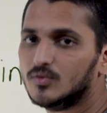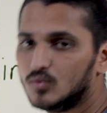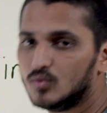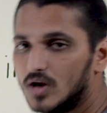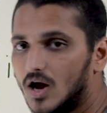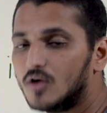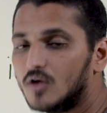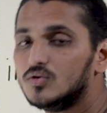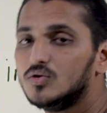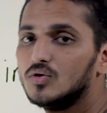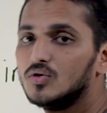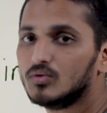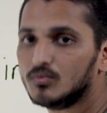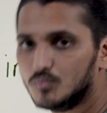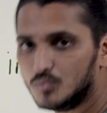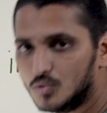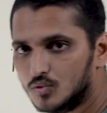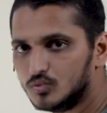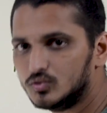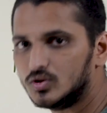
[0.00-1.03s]
We have to
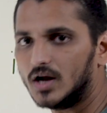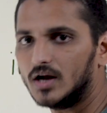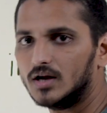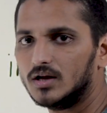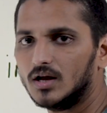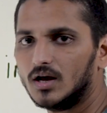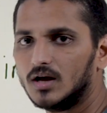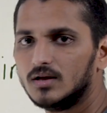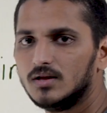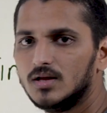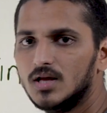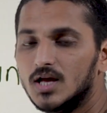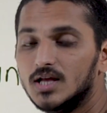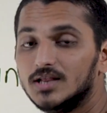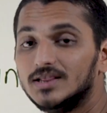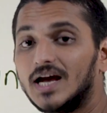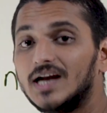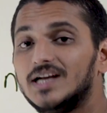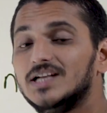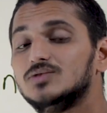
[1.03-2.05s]
move that.
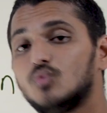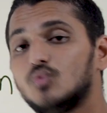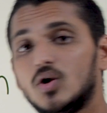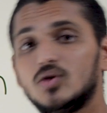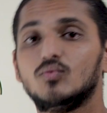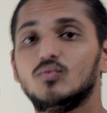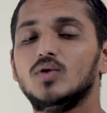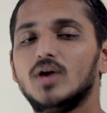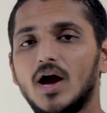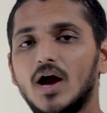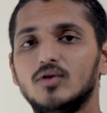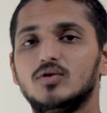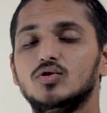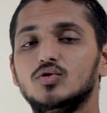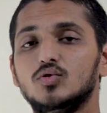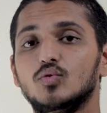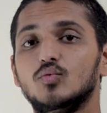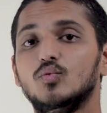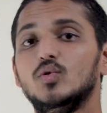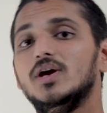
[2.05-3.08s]
That is what we have to
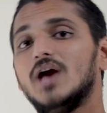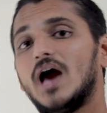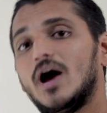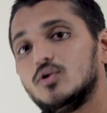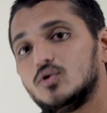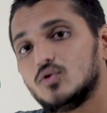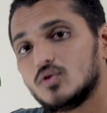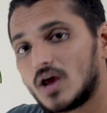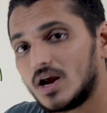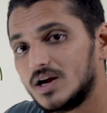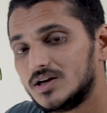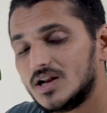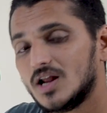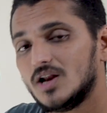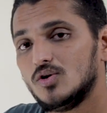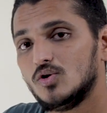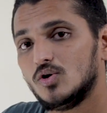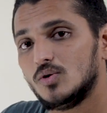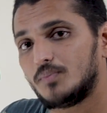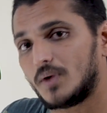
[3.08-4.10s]
do. We have to write a
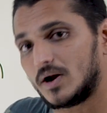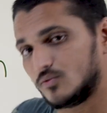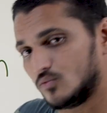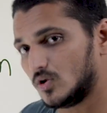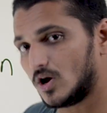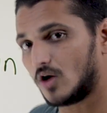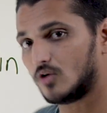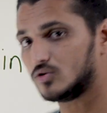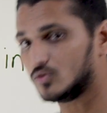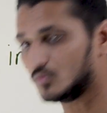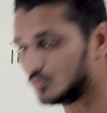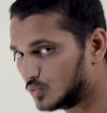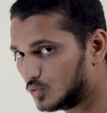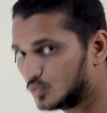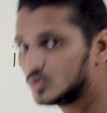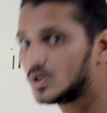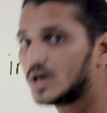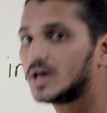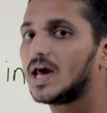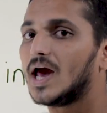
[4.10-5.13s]
loop and we have to
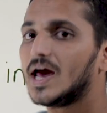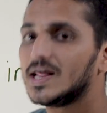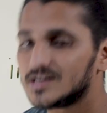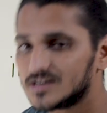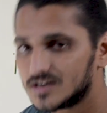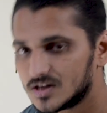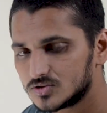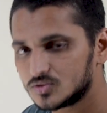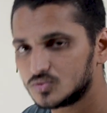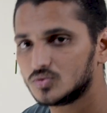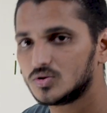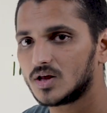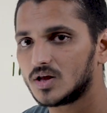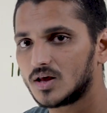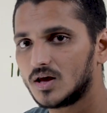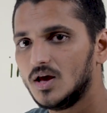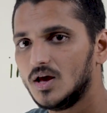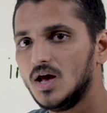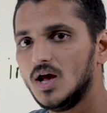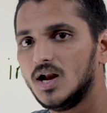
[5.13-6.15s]
move the characters to
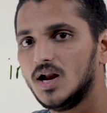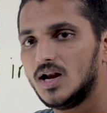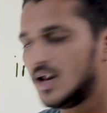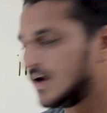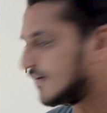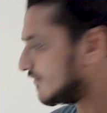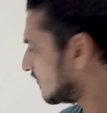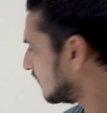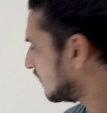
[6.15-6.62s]
the left.